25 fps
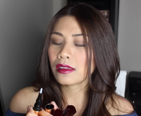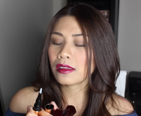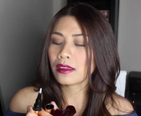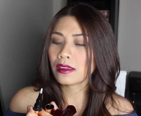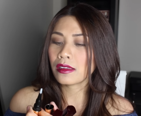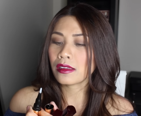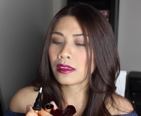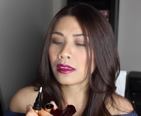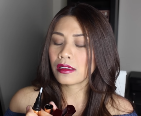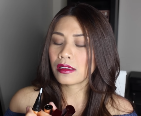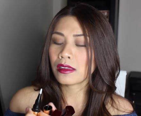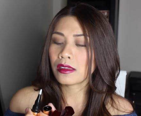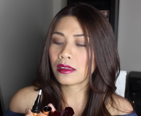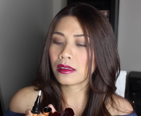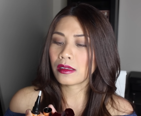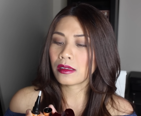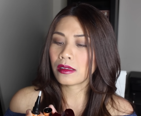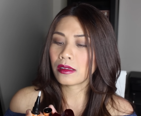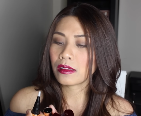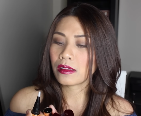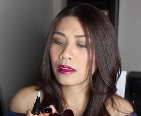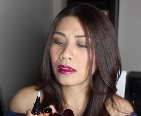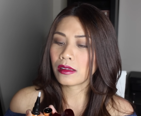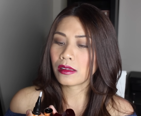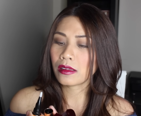
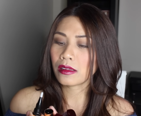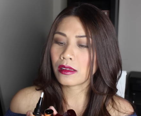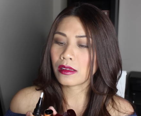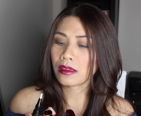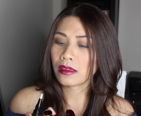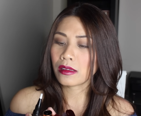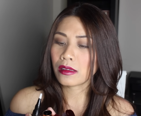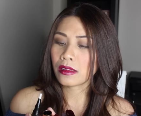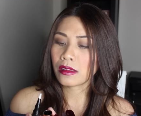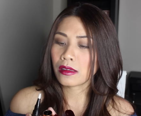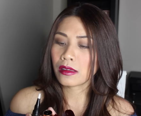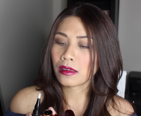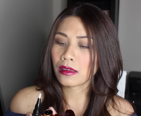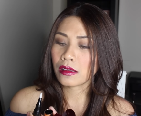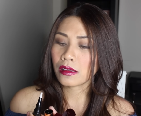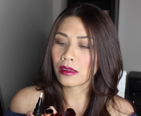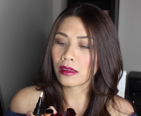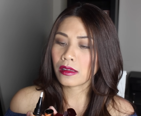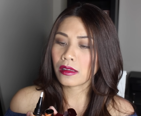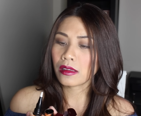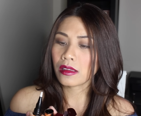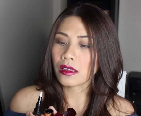(silence)